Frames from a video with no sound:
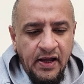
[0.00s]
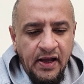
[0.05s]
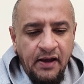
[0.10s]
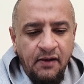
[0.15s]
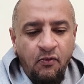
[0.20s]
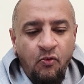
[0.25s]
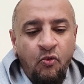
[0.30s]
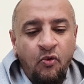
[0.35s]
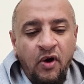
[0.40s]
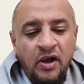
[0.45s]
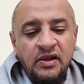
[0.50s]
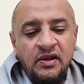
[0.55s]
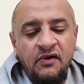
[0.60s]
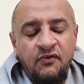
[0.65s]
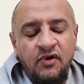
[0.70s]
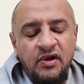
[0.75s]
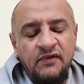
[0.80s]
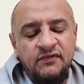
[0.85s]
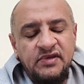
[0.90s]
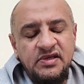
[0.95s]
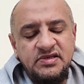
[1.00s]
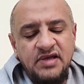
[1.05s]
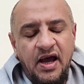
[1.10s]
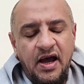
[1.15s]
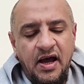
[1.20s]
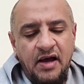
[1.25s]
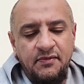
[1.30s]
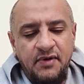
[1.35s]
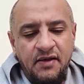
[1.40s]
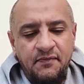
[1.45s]
one of the
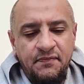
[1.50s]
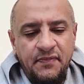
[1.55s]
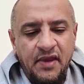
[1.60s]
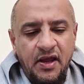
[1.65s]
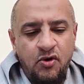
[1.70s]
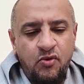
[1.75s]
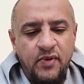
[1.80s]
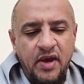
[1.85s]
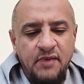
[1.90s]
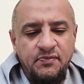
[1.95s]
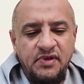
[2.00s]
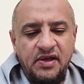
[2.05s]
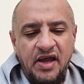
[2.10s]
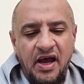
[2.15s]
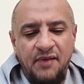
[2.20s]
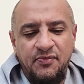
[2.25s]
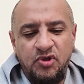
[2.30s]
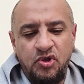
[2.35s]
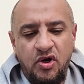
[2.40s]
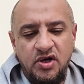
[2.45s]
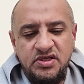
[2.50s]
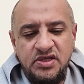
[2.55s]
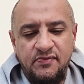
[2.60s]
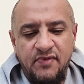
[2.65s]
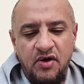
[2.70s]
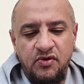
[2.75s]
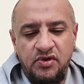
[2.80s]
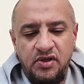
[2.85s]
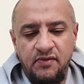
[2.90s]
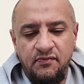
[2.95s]
Sahaba, Ubay ibn Ka'b, talks
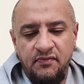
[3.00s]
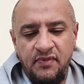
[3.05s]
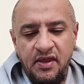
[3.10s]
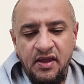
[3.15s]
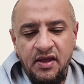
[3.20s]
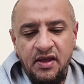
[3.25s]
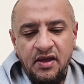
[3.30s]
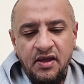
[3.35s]
about him.